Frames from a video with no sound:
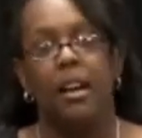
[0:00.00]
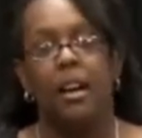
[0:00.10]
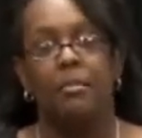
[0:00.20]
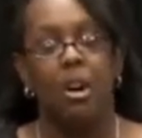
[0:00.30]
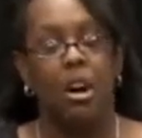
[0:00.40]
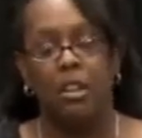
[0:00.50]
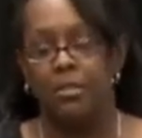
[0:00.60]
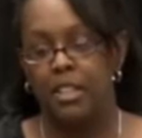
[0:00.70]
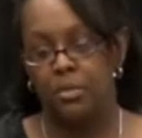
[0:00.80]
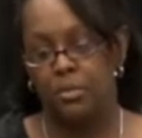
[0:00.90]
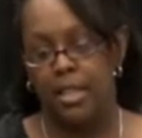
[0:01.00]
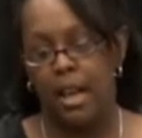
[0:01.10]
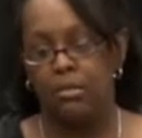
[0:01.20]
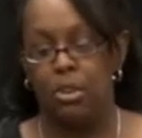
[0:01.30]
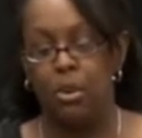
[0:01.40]
All of this
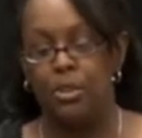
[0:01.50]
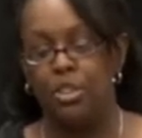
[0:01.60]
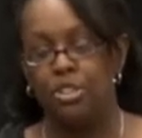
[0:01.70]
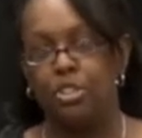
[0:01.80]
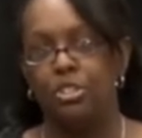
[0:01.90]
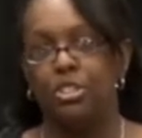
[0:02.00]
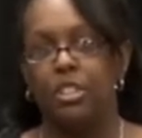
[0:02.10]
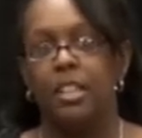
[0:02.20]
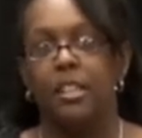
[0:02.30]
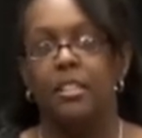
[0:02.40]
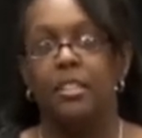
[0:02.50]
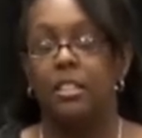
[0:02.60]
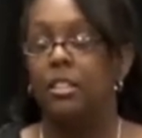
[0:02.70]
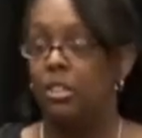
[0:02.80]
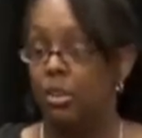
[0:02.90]
without going to church.
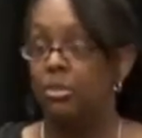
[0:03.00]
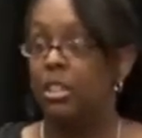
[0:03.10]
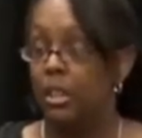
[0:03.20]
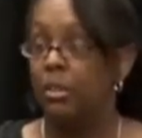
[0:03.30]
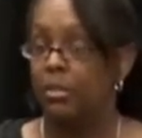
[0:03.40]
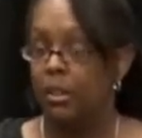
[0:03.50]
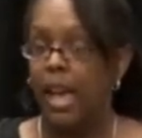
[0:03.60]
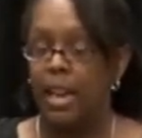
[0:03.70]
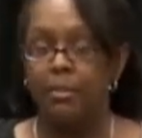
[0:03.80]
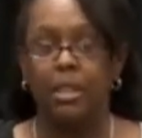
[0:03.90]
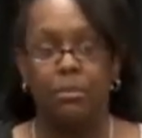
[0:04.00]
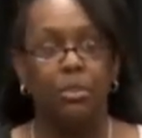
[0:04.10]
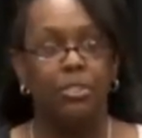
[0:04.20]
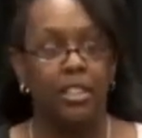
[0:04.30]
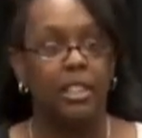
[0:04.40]
Still adamantly
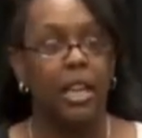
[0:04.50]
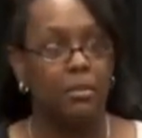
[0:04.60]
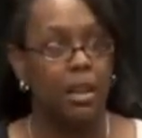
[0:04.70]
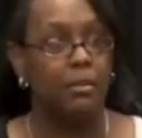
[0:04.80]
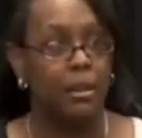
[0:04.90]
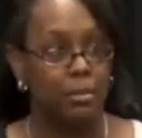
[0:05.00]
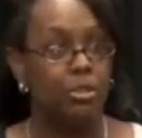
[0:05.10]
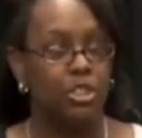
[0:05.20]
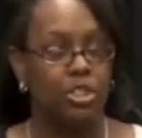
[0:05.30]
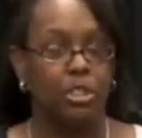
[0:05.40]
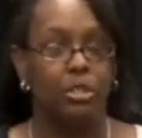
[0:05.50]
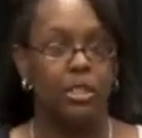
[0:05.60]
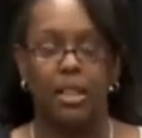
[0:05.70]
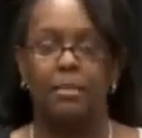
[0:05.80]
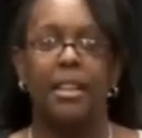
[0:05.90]
professing I'm a Christian,
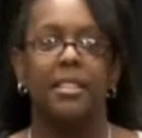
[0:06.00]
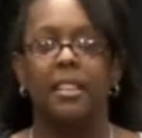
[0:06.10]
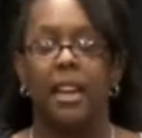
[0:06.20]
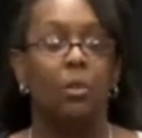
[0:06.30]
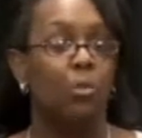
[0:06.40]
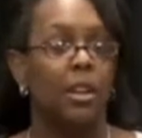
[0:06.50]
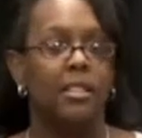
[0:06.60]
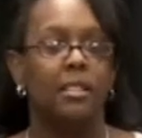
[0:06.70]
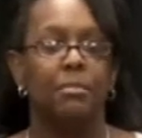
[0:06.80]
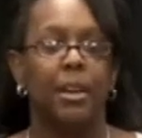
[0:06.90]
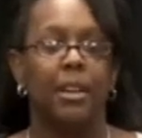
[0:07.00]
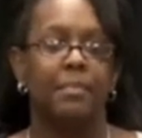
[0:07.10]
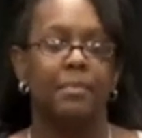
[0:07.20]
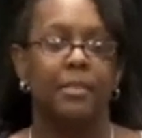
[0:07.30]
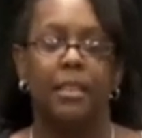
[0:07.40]
because I'm not saying that I wasn't, but
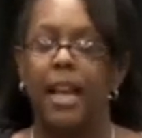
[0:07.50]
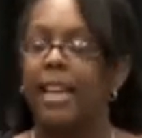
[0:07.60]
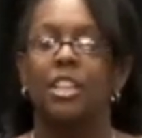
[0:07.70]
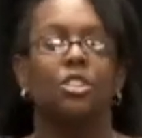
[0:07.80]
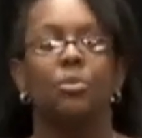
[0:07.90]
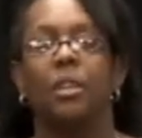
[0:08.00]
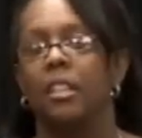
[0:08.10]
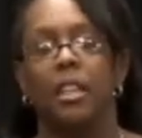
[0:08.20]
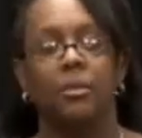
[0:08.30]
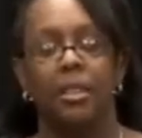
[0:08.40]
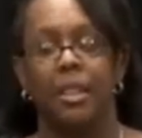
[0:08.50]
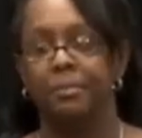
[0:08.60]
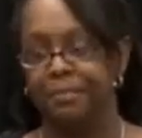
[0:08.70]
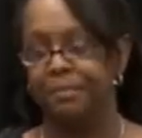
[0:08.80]
I didn't do anything with it.